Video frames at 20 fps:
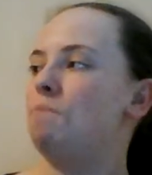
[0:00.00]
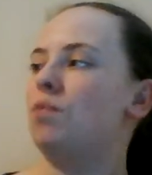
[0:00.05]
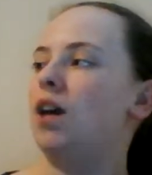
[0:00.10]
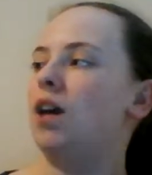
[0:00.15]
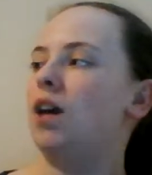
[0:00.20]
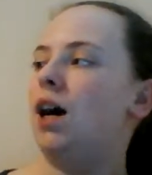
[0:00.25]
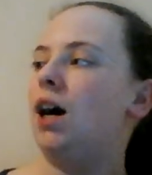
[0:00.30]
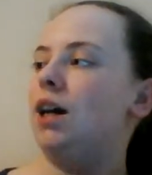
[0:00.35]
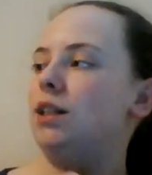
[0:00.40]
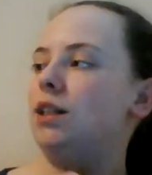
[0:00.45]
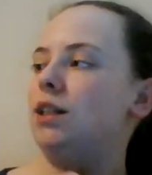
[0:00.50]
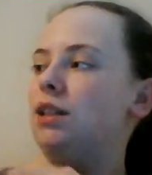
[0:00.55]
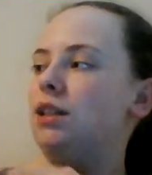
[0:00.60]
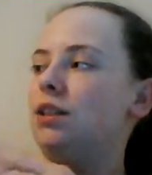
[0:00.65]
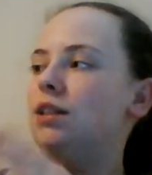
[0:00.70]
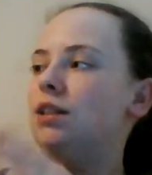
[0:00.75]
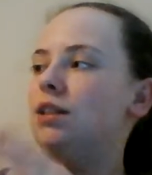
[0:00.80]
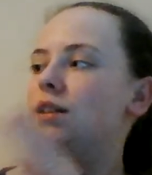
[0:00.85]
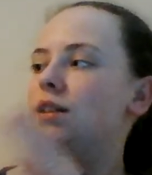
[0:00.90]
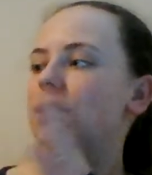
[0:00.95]
And
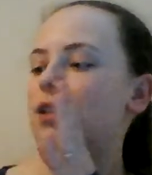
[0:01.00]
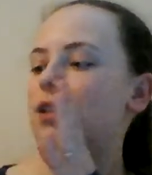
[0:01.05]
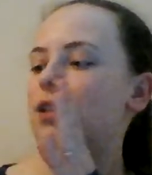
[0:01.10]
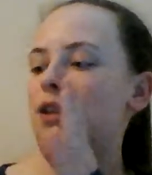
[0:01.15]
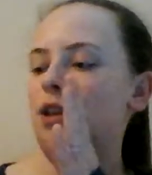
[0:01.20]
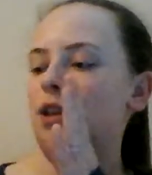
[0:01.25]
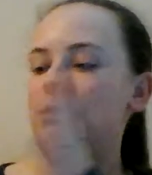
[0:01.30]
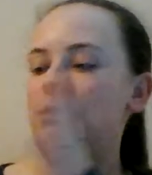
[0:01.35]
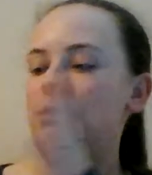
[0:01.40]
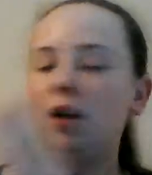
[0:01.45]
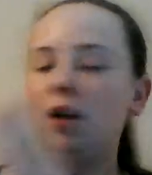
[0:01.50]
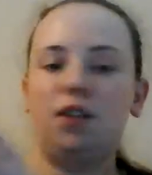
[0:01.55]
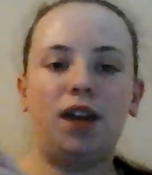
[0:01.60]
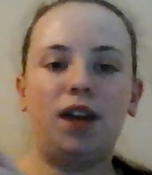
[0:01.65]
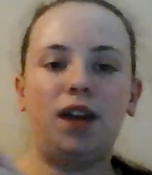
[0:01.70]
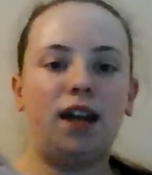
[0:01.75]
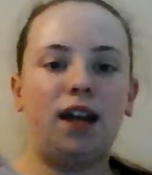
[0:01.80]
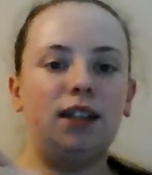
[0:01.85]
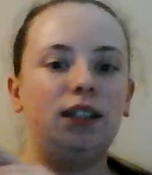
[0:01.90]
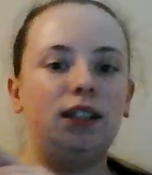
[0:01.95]
by
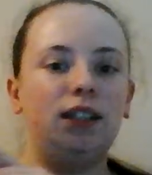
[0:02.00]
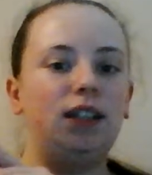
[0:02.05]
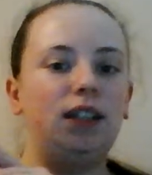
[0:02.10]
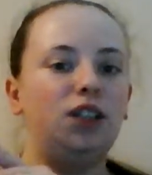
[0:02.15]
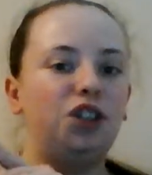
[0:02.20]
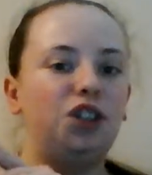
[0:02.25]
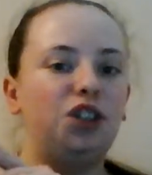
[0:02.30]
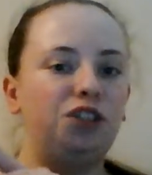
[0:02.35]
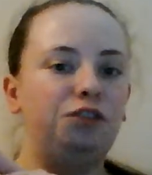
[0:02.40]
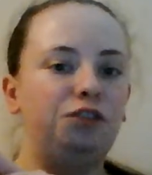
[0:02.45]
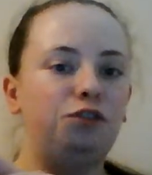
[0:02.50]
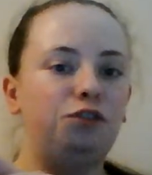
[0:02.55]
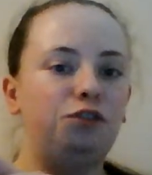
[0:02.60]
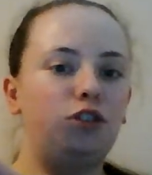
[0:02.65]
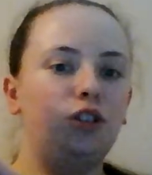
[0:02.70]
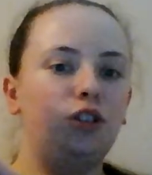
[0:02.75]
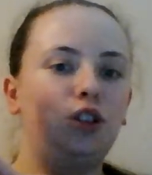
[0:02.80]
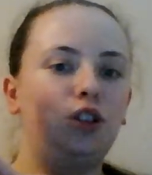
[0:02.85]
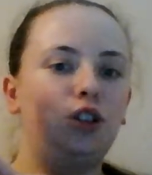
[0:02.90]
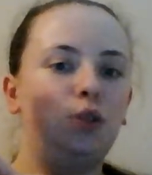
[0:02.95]
the end, he is
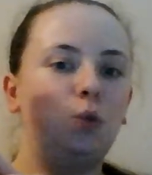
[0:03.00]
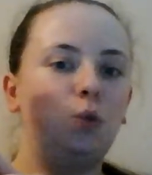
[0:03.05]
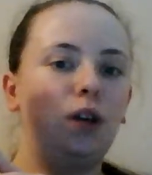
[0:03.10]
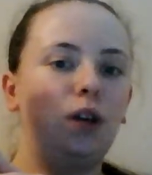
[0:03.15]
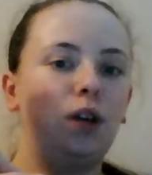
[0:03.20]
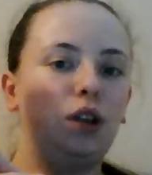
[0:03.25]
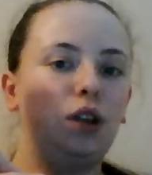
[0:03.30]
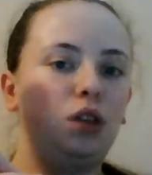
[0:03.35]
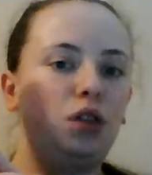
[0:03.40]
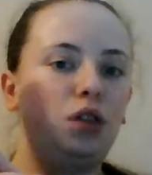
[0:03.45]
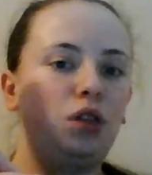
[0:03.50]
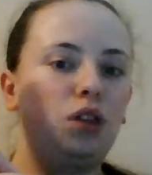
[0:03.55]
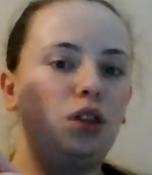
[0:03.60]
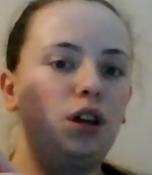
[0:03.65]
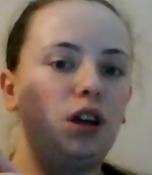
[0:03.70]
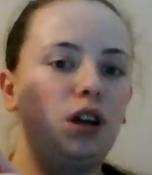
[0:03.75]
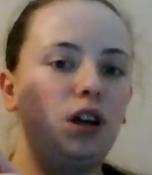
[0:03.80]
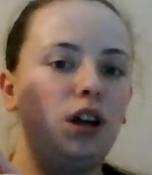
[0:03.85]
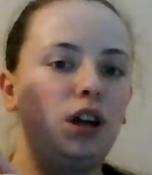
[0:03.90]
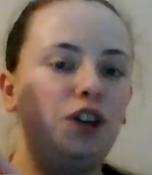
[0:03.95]
confronted with
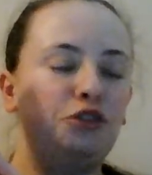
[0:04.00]
a